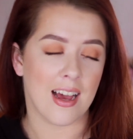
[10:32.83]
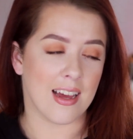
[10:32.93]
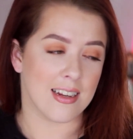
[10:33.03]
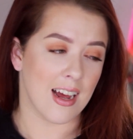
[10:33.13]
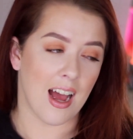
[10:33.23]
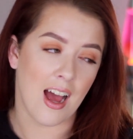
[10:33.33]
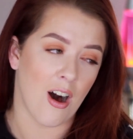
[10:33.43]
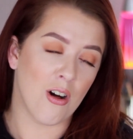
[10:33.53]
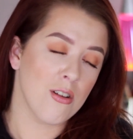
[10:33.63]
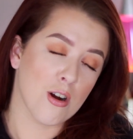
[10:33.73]
and
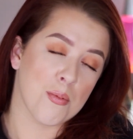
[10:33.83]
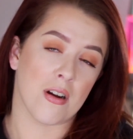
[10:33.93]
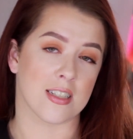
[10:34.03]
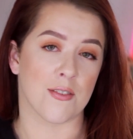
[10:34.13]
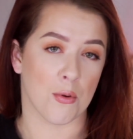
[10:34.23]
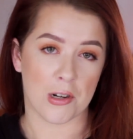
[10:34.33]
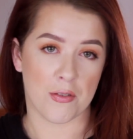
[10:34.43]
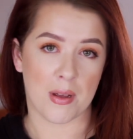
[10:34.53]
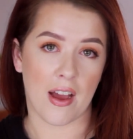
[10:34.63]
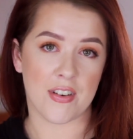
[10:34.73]
all of her products have worked
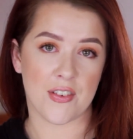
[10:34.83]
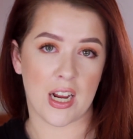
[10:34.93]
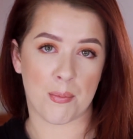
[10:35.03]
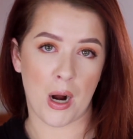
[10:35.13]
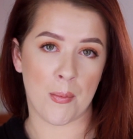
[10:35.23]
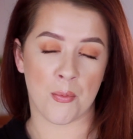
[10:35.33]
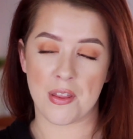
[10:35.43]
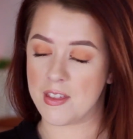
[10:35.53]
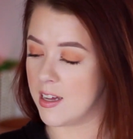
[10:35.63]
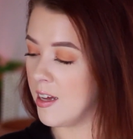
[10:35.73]
for me. I've never had a problem
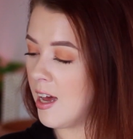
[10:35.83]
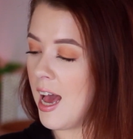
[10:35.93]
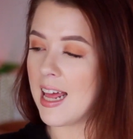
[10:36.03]
with it.